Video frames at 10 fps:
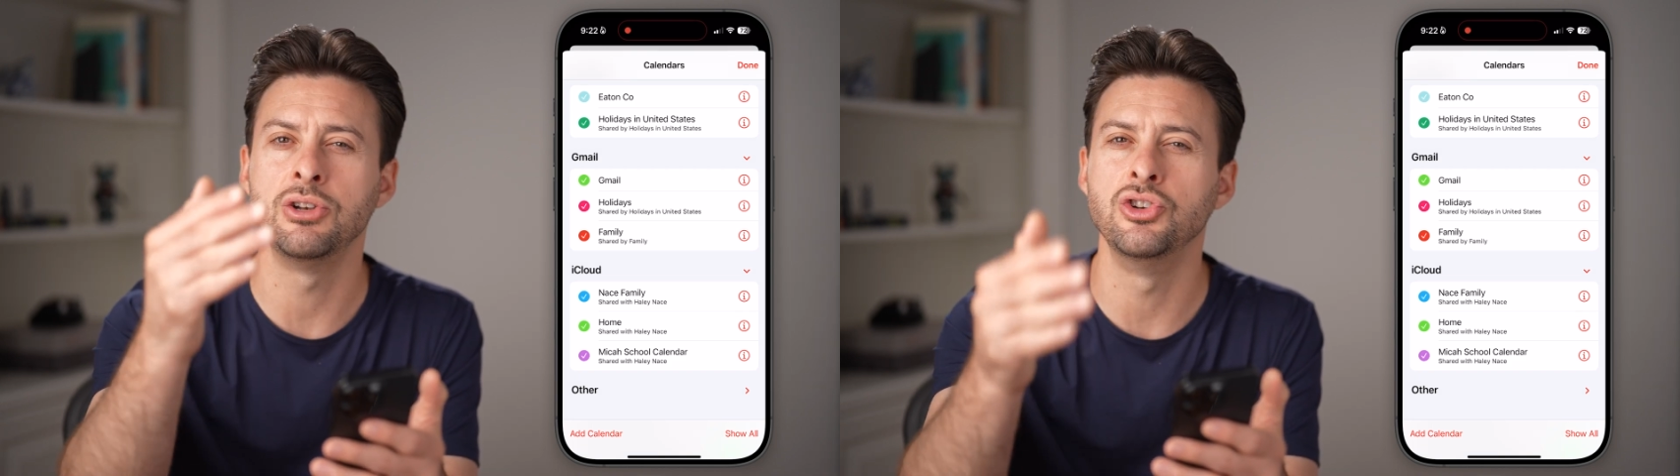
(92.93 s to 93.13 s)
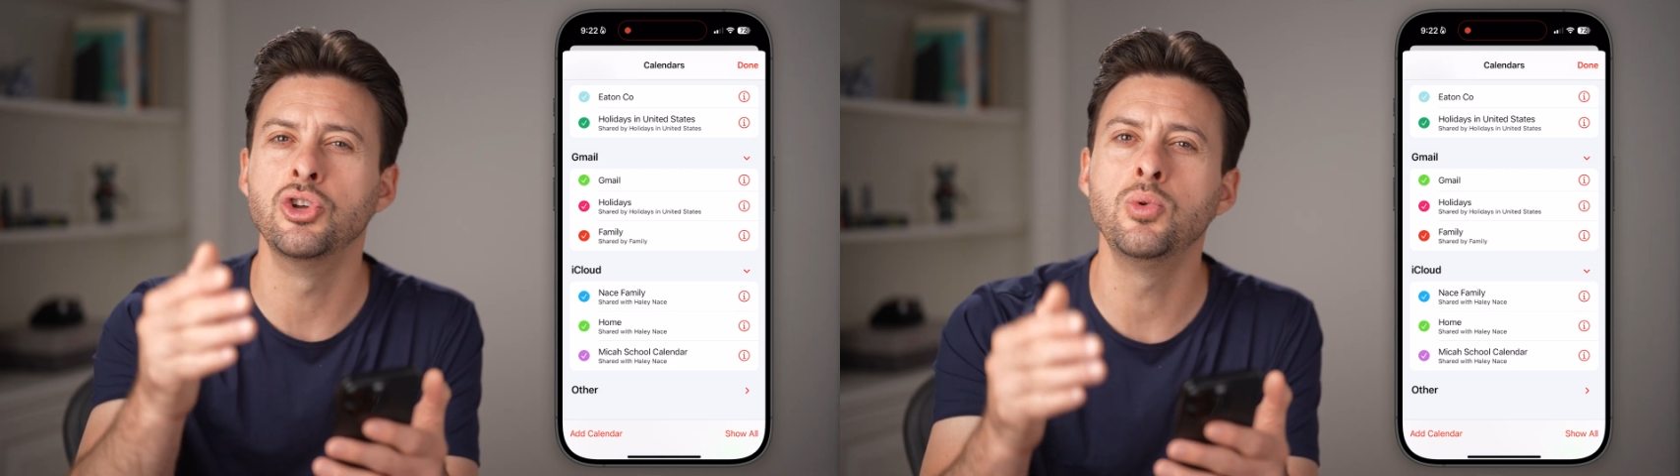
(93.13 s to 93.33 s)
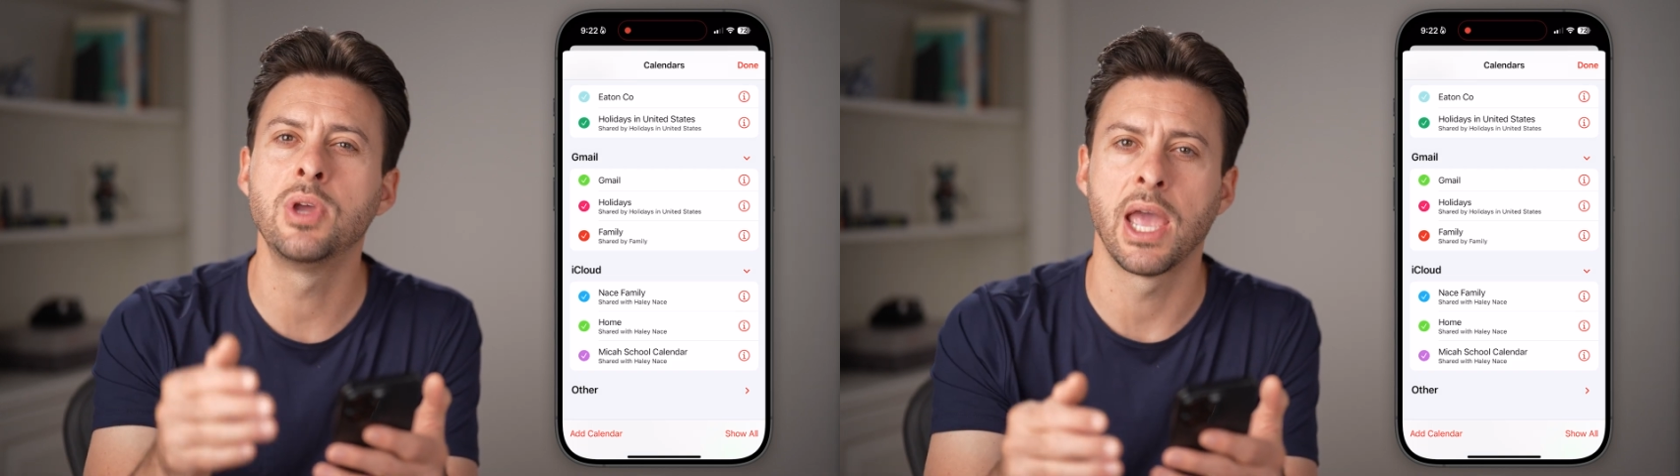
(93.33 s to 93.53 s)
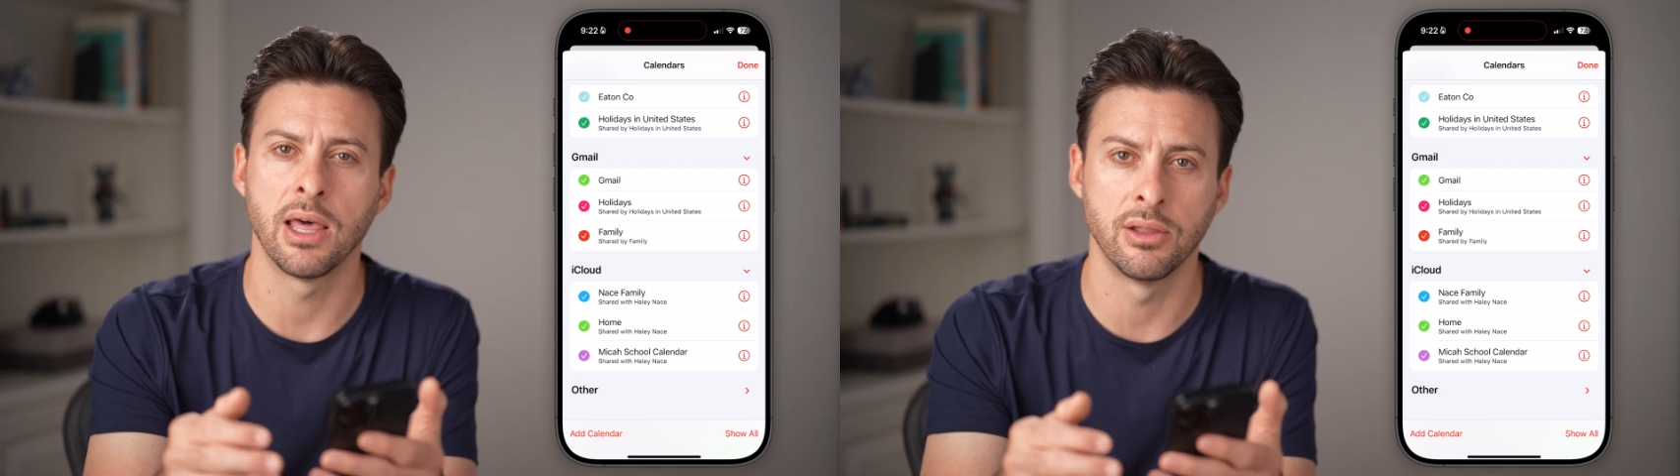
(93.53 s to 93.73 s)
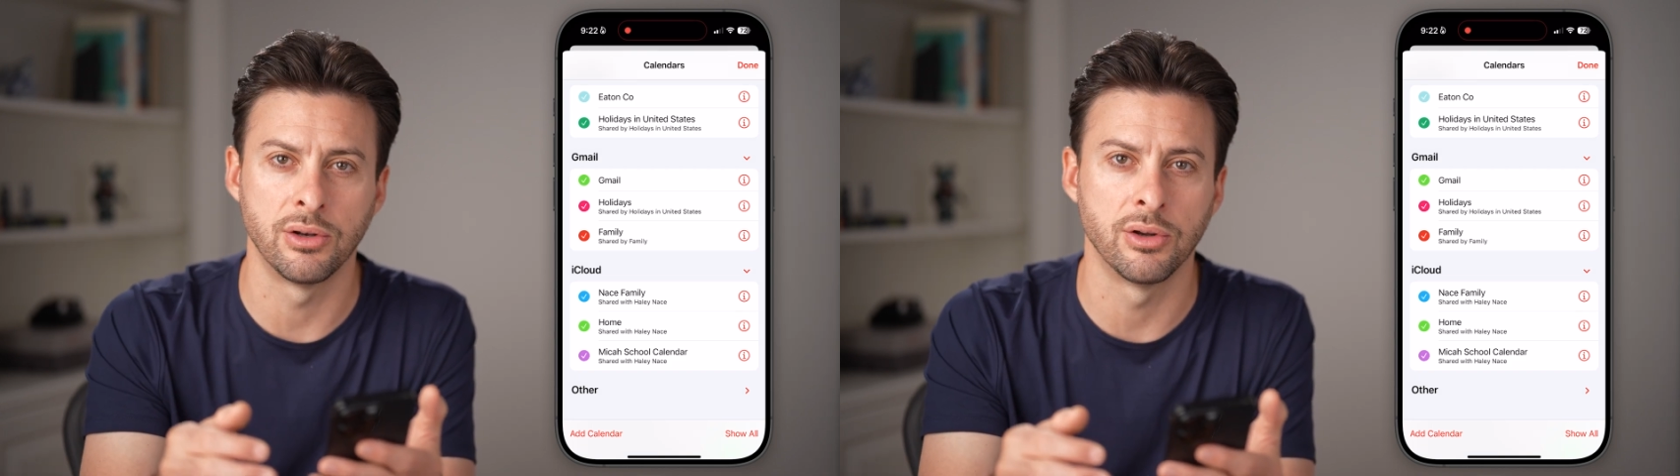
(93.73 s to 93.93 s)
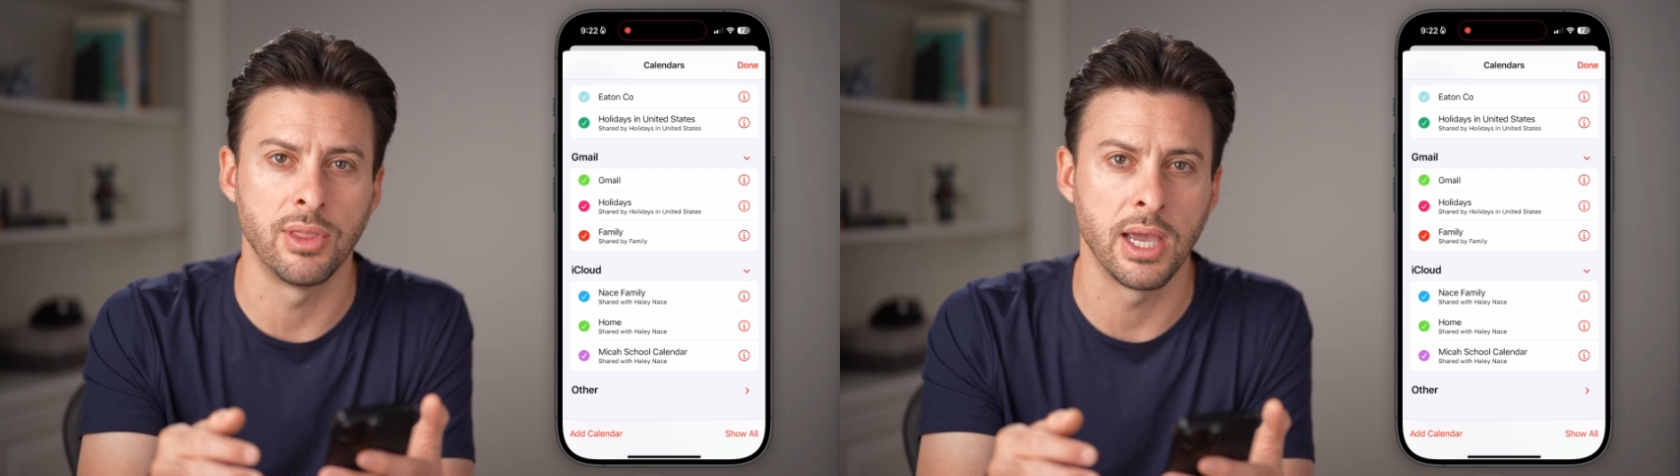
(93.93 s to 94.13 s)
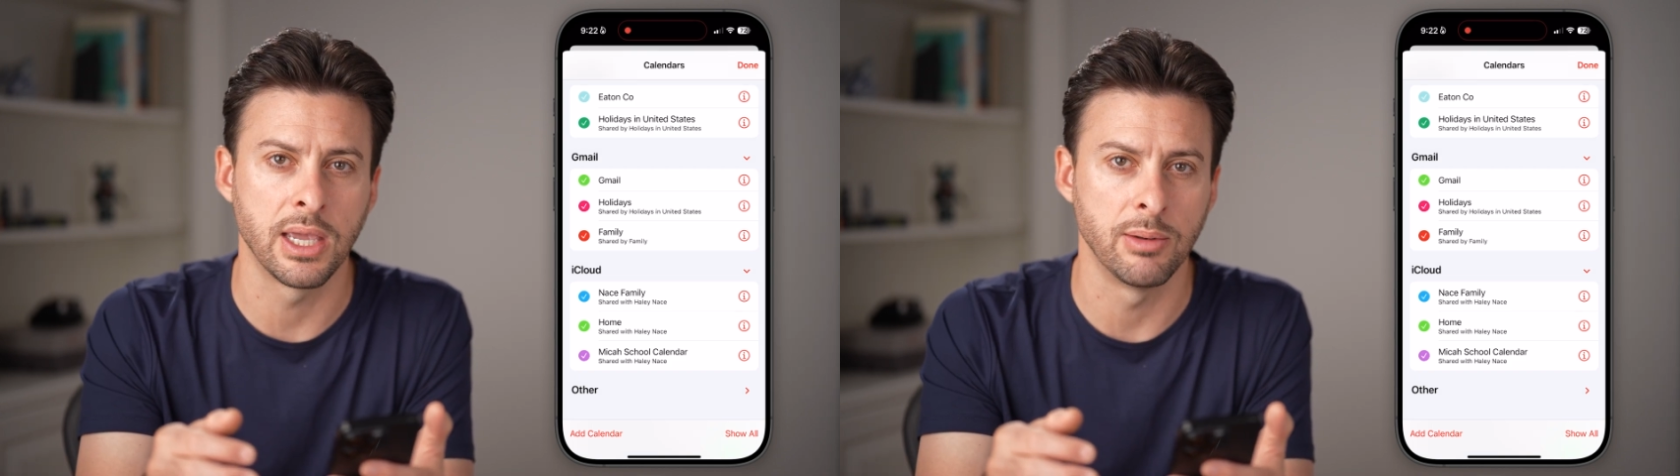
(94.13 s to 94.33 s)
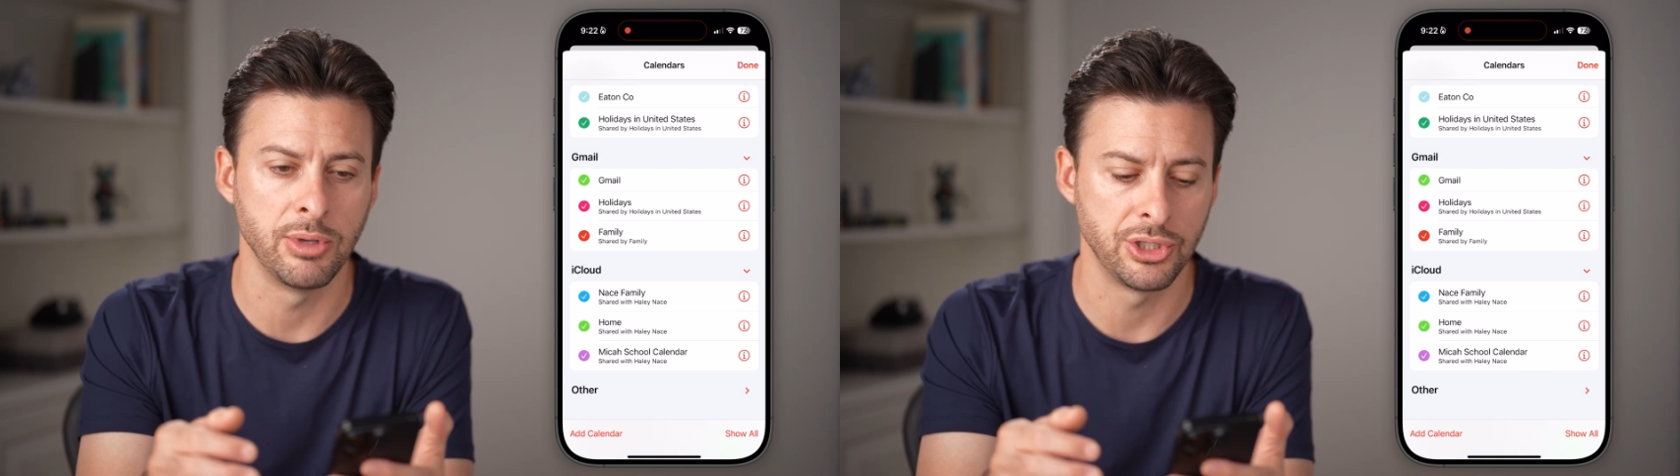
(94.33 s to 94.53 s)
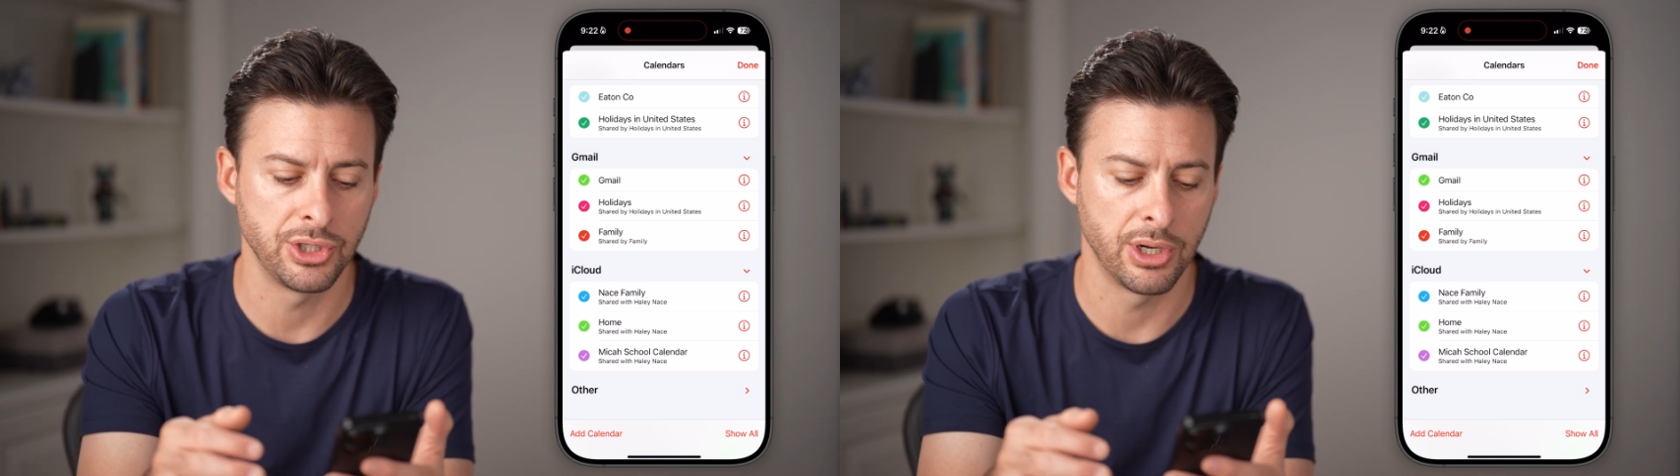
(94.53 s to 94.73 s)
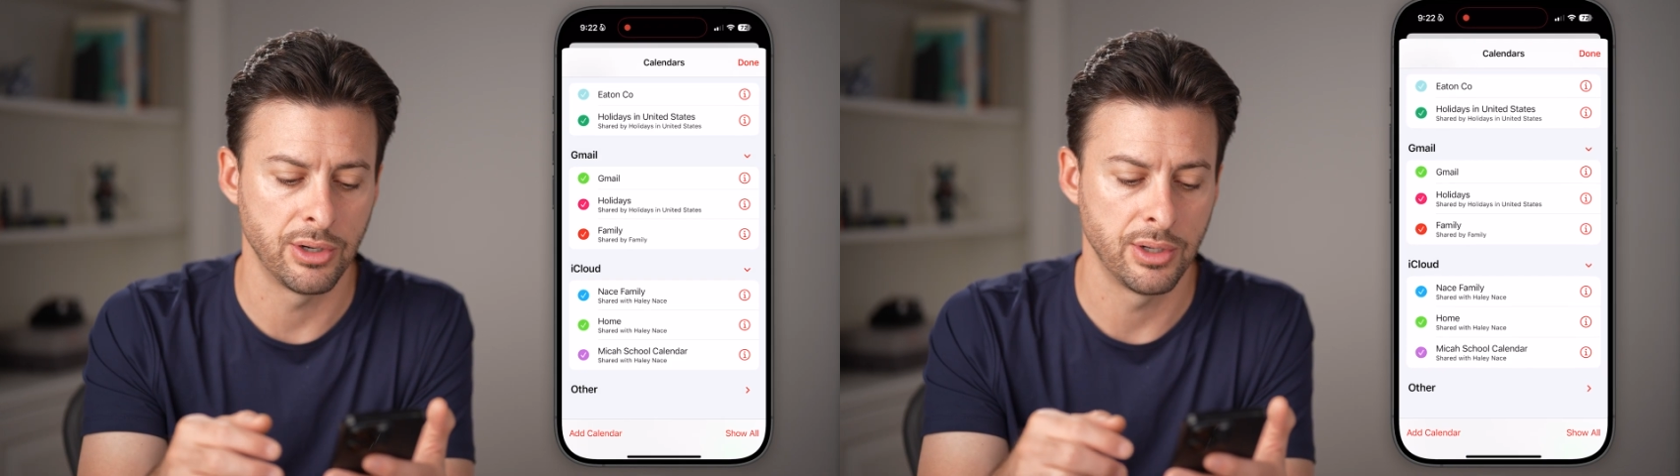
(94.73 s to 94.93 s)
new calendar that can be
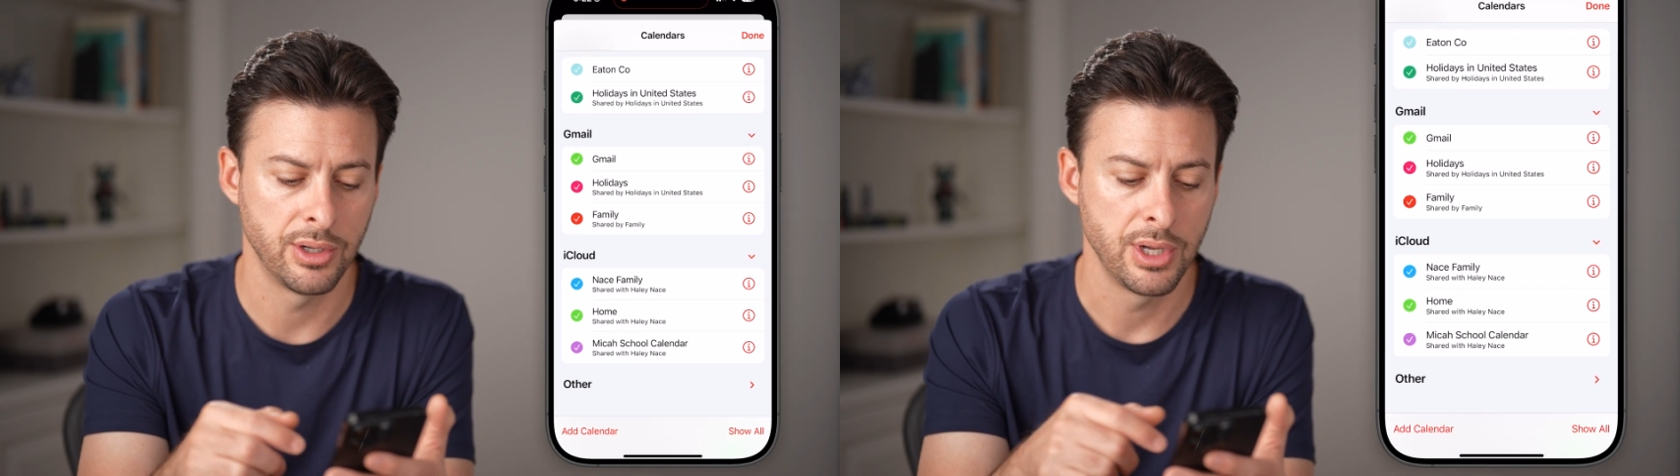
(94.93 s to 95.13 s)
shared.